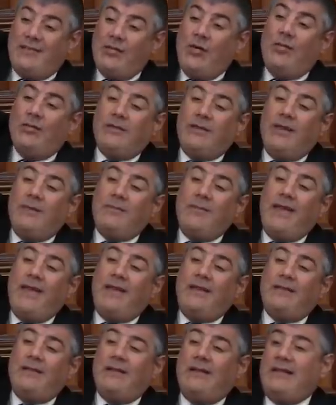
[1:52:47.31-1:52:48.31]
an older
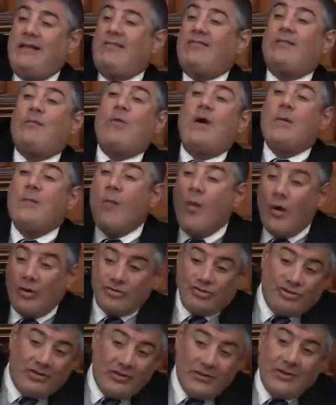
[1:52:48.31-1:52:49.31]
man that doesn't want
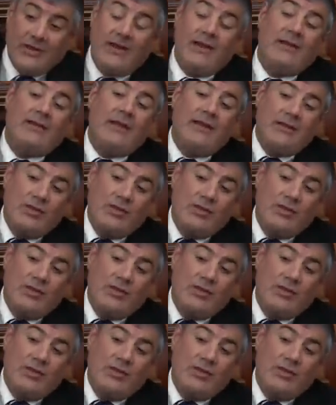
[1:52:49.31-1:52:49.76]
more children